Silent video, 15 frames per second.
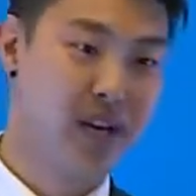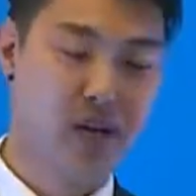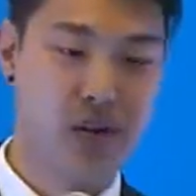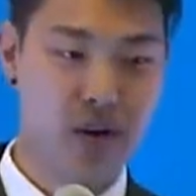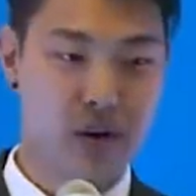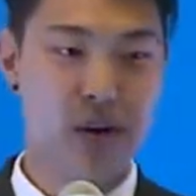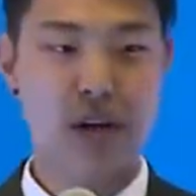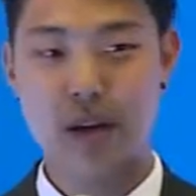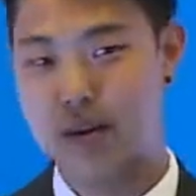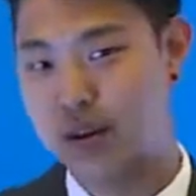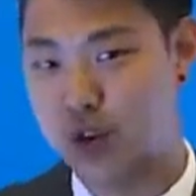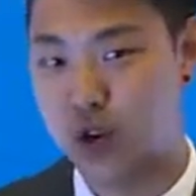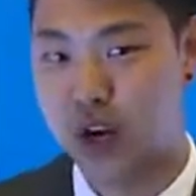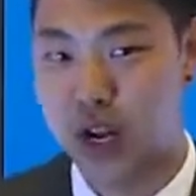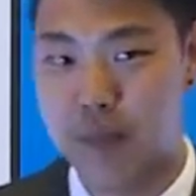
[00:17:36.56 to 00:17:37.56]
I don't know,
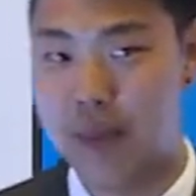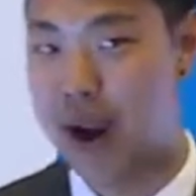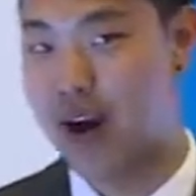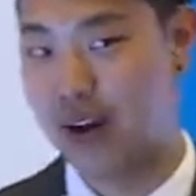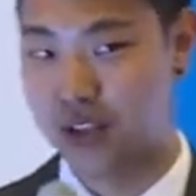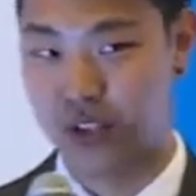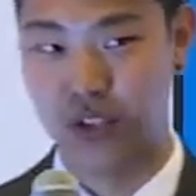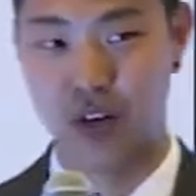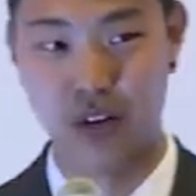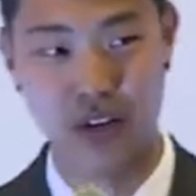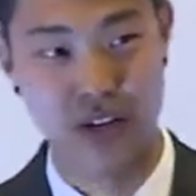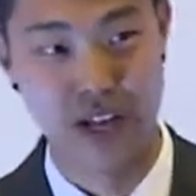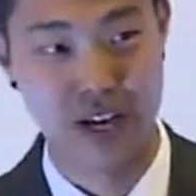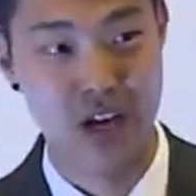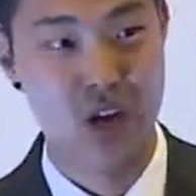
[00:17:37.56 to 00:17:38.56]
Korean parents, you know,
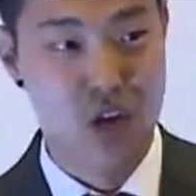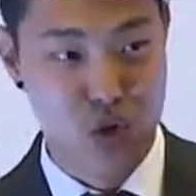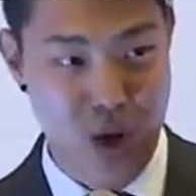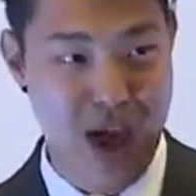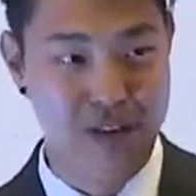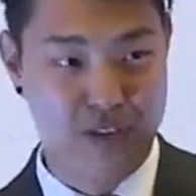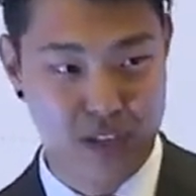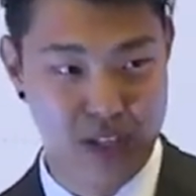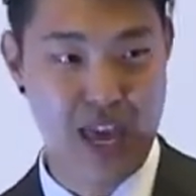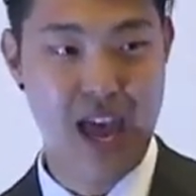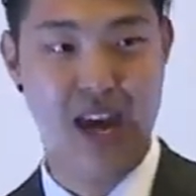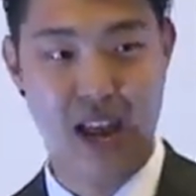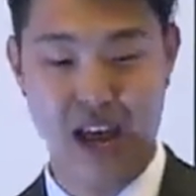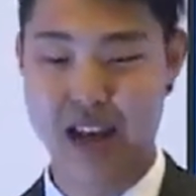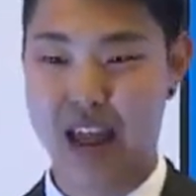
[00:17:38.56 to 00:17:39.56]
they're like, You have to
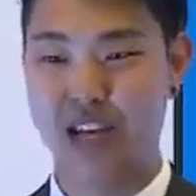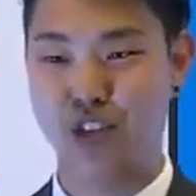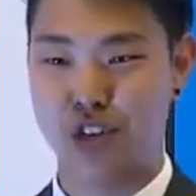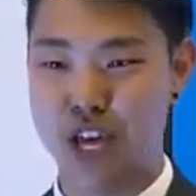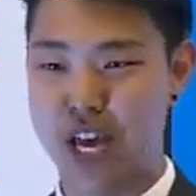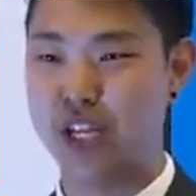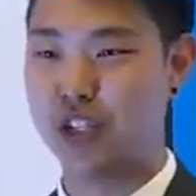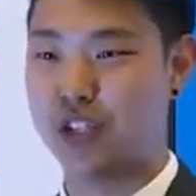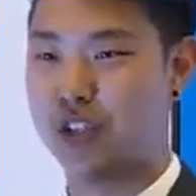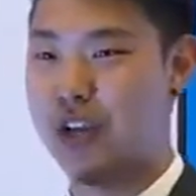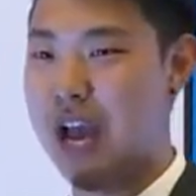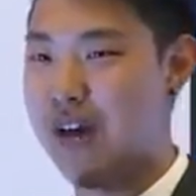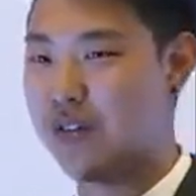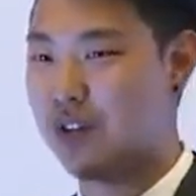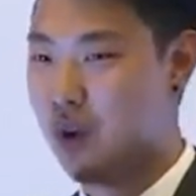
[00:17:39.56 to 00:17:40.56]
get an education,
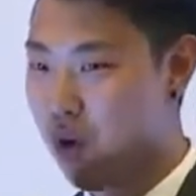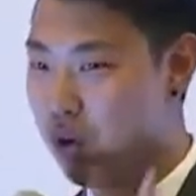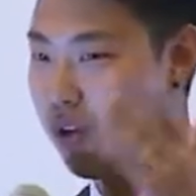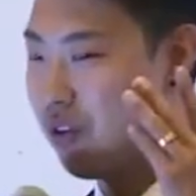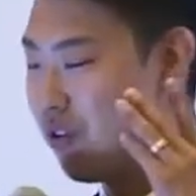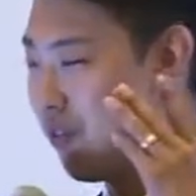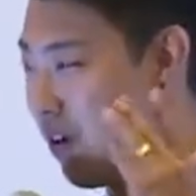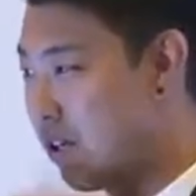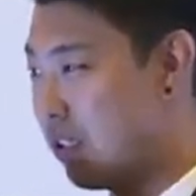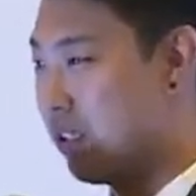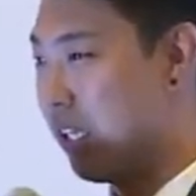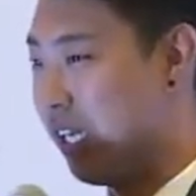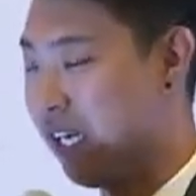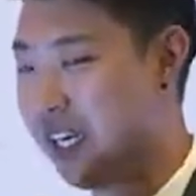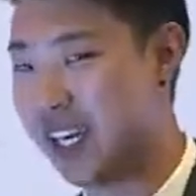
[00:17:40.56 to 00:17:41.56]
you have to go to
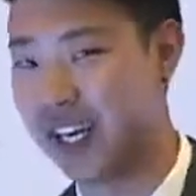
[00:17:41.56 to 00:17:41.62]
university.